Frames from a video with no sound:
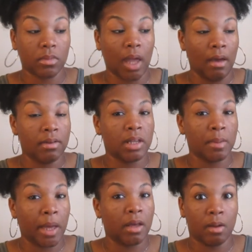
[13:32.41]
I would
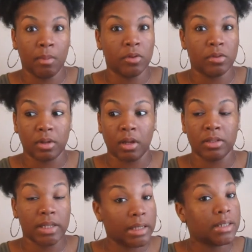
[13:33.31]
say about almost
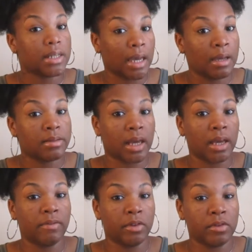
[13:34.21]
10 times I
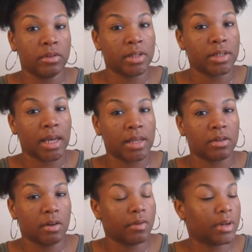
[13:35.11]
have used this as
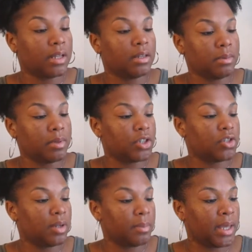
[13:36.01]
an overnight deep
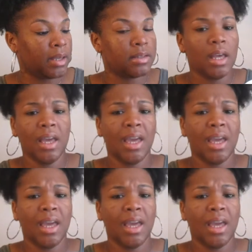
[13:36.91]
conditioning mask.